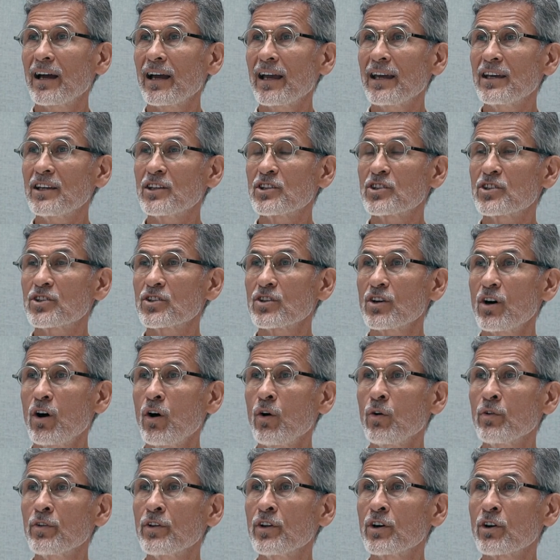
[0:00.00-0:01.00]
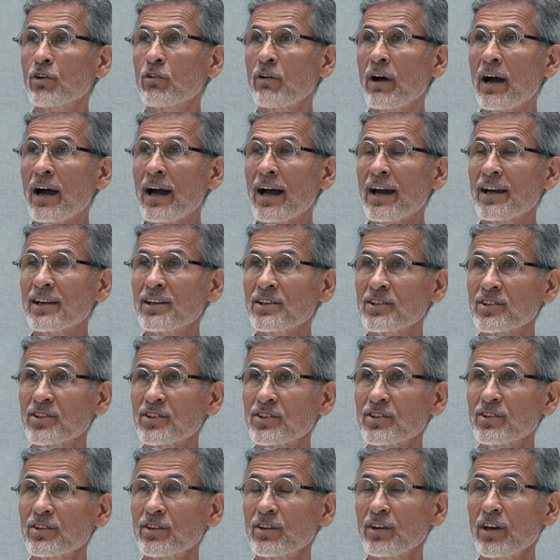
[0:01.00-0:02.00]
is on the
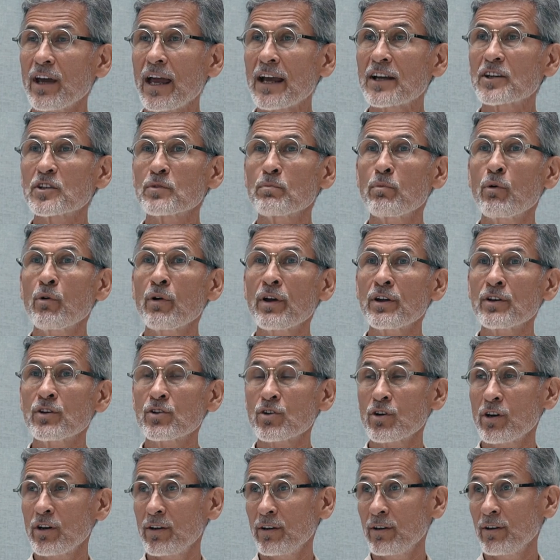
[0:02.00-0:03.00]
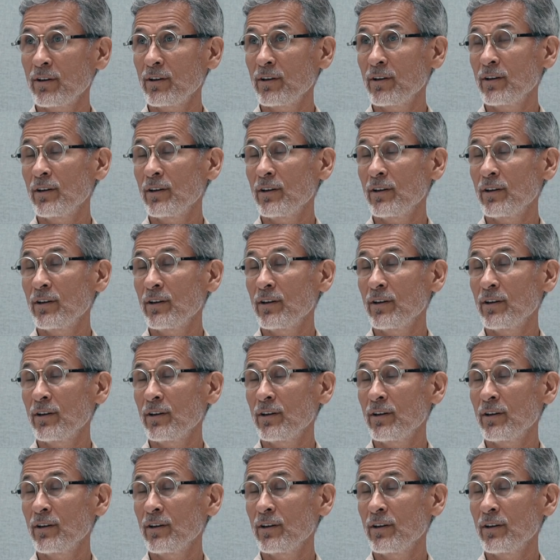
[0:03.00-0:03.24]
rise exponentially.